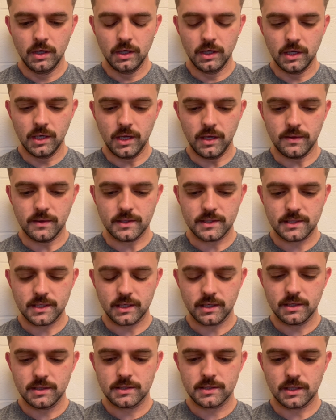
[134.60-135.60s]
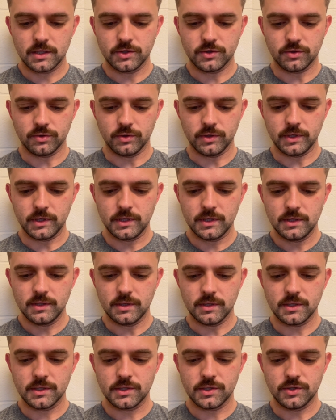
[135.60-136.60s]
In the 2nd century,
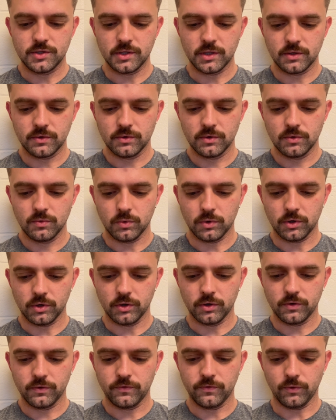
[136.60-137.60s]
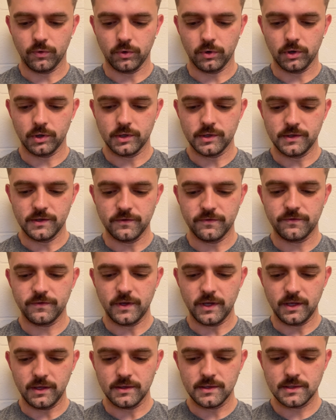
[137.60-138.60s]
this general word for
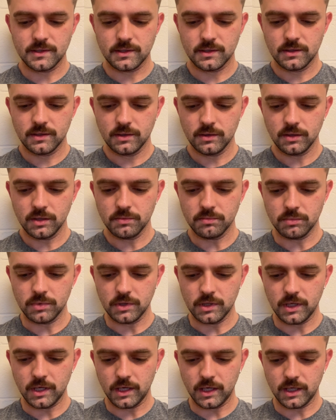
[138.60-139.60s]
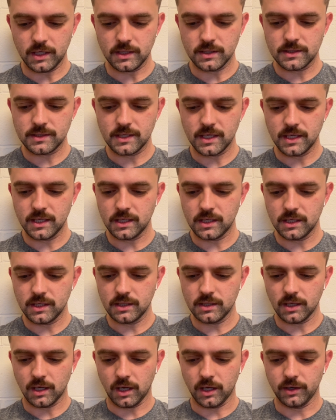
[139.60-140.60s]
defense began taking
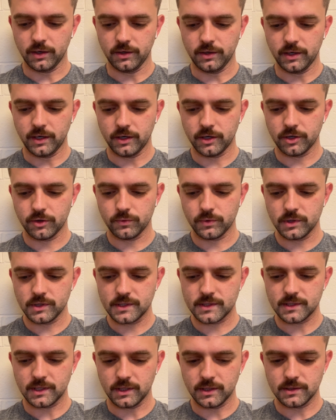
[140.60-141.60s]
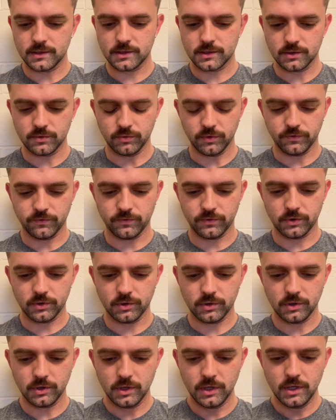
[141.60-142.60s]
on a narrower sense to
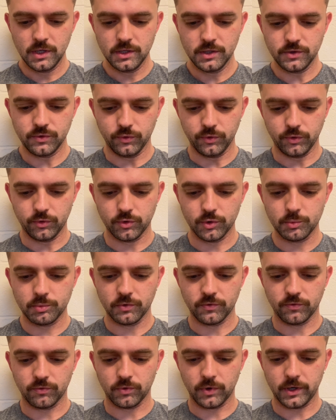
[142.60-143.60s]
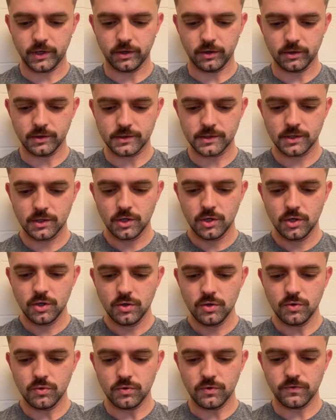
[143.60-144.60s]
refer to a group of writers
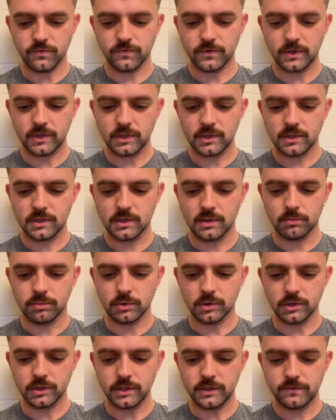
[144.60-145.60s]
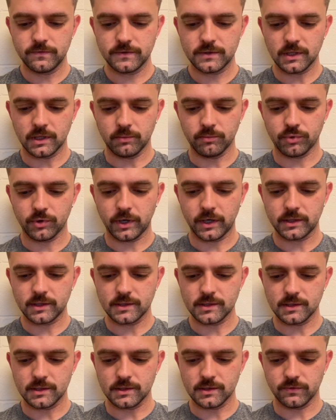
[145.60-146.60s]
who defended the beliefs and
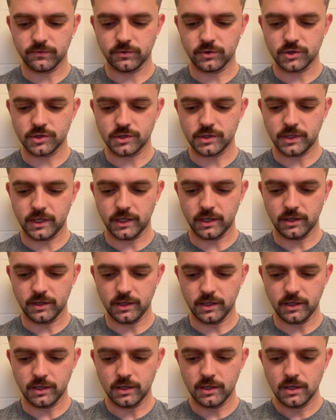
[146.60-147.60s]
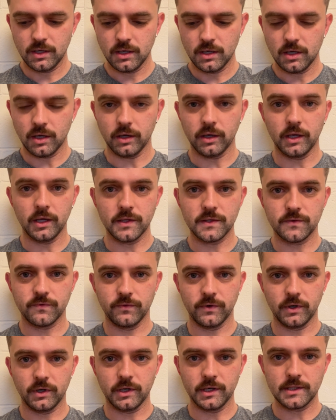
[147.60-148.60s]
practices of Christianity against
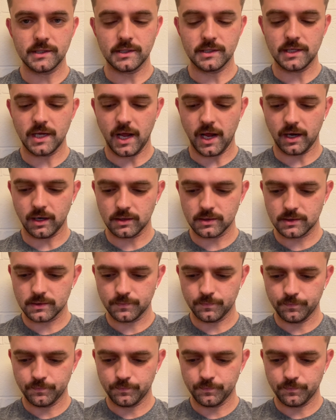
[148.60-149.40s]
various attacks.